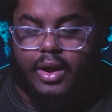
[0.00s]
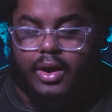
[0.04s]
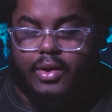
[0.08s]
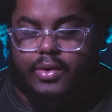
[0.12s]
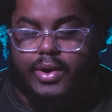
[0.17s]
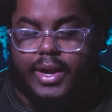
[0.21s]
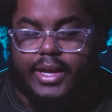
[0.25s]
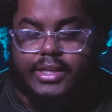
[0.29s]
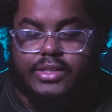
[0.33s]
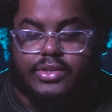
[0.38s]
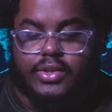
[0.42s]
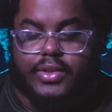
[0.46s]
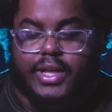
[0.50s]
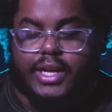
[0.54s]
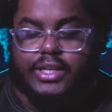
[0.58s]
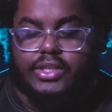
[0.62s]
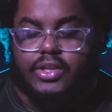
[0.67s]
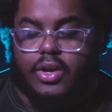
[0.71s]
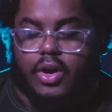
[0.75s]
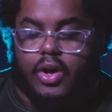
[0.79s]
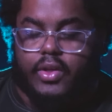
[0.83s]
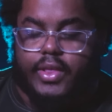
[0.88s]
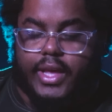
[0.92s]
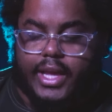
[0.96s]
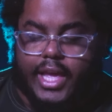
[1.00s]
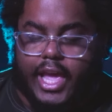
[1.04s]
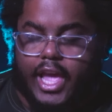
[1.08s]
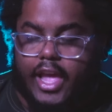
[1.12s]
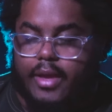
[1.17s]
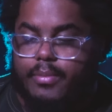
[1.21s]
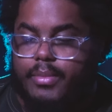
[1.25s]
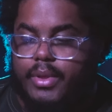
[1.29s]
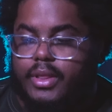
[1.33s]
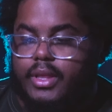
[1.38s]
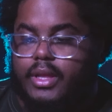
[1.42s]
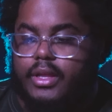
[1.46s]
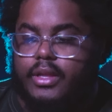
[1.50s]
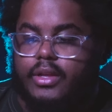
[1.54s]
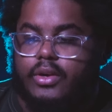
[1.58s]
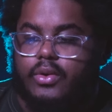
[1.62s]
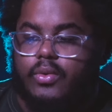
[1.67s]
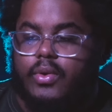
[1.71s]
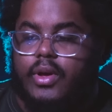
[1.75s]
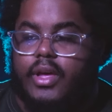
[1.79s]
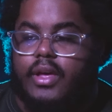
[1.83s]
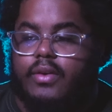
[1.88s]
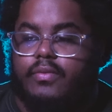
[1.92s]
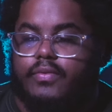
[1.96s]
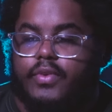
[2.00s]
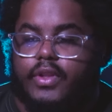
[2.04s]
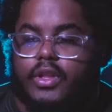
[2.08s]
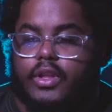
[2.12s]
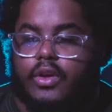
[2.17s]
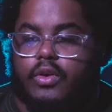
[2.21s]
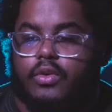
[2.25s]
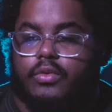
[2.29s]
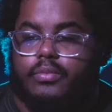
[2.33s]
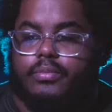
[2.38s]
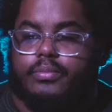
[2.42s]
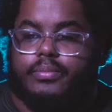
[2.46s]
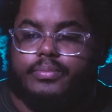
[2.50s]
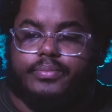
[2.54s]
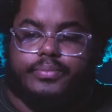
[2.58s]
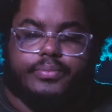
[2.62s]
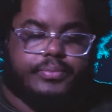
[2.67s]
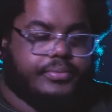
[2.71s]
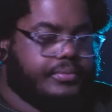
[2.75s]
Alright, so that's all that came in the little envelope.